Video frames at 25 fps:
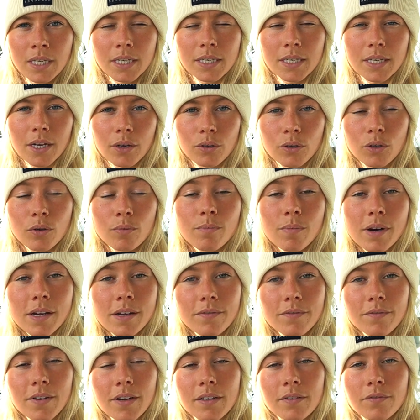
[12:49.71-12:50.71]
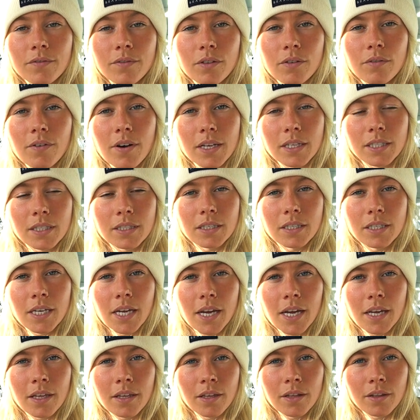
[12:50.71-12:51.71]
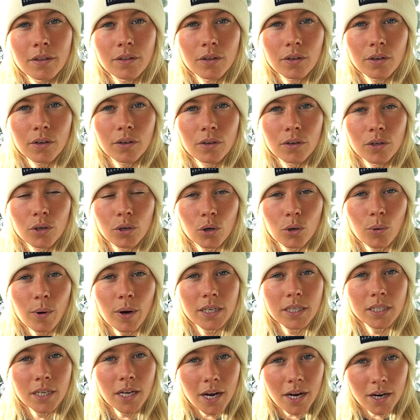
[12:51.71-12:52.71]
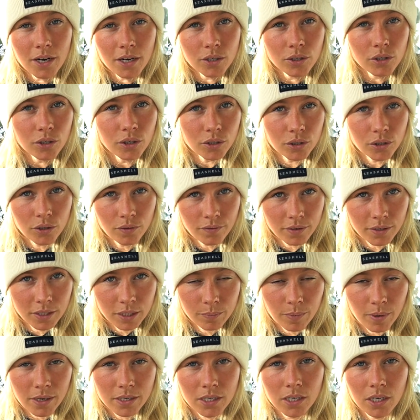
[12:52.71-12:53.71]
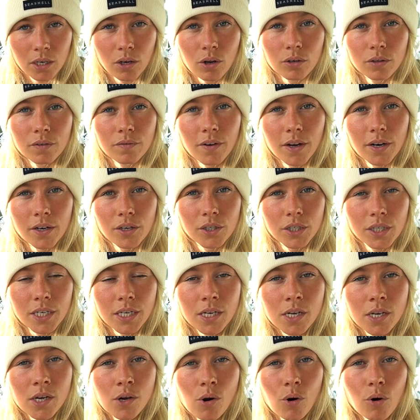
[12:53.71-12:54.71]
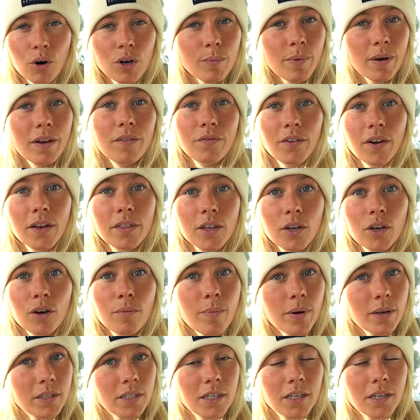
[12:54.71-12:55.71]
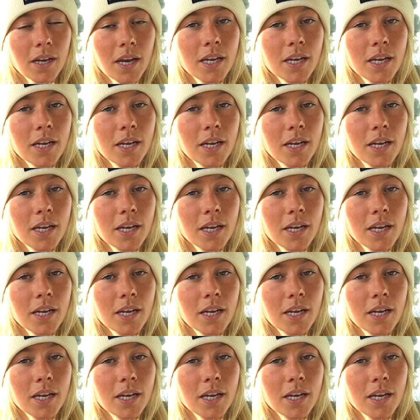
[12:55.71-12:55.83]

Now you might find for the rest of the day that you're quite tired because you've expended a lot of energy, or you might find that you're buzzing.